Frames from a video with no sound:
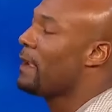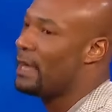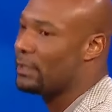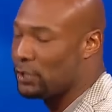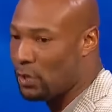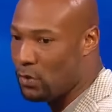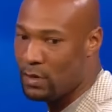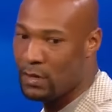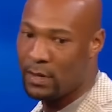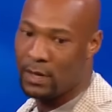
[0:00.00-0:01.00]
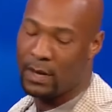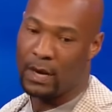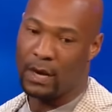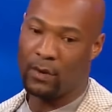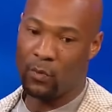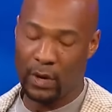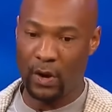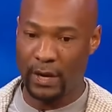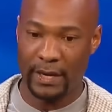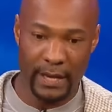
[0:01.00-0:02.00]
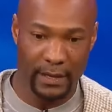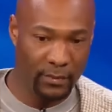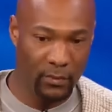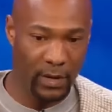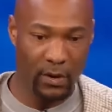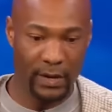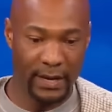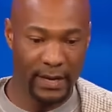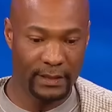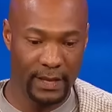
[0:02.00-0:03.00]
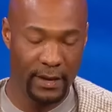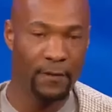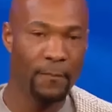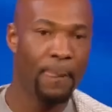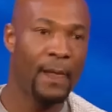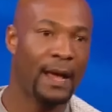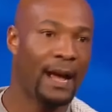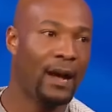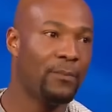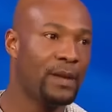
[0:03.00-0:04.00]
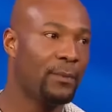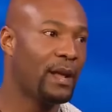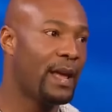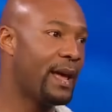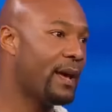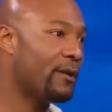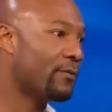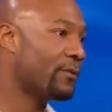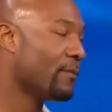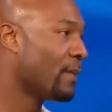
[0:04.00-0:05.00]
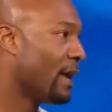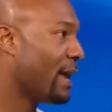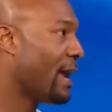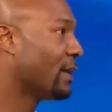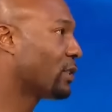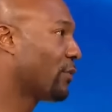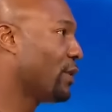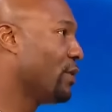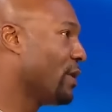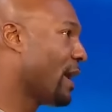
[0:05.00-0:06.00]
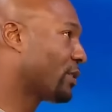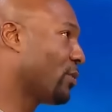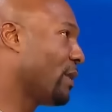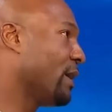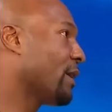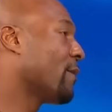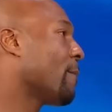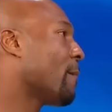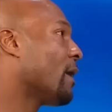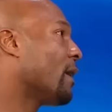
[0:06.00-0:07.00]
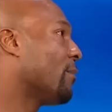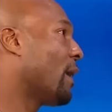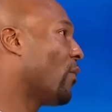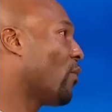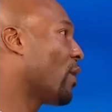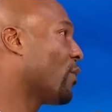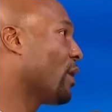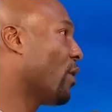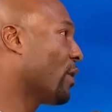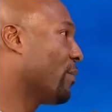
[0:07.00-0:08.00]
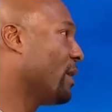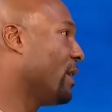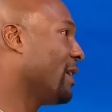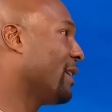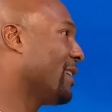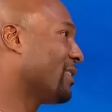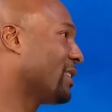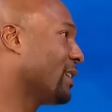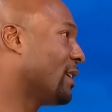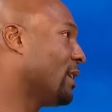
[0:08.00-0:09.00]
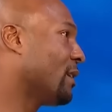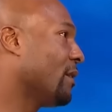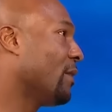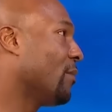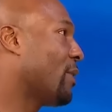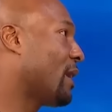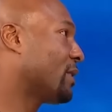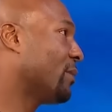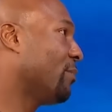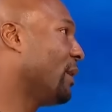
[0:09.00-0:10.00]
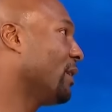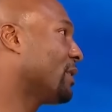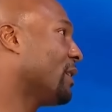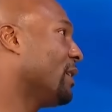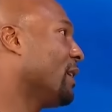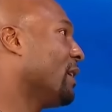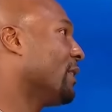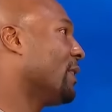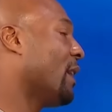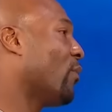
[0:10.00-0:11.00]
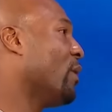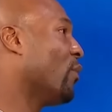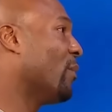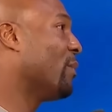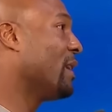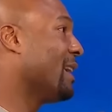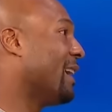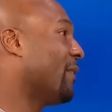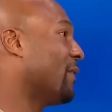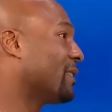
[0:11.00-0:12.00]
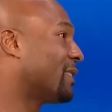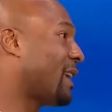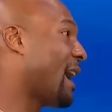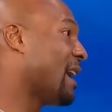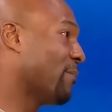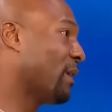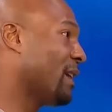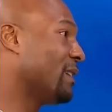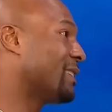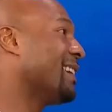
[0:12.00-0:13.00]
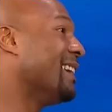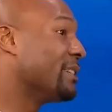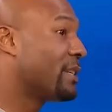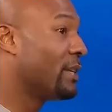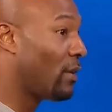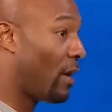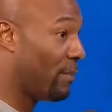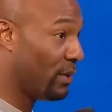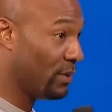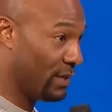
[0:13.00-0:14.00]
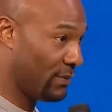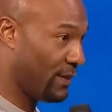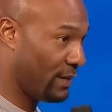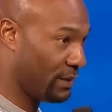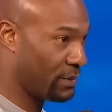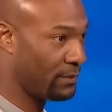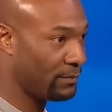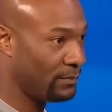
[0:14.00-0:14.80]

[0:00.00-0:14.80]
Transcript: And so uh, we're going to get, we're going to get there, and I'll be able to have an answer for you next week about where we're going to be. There's a good possibility that we will be in the same place until our building is finished.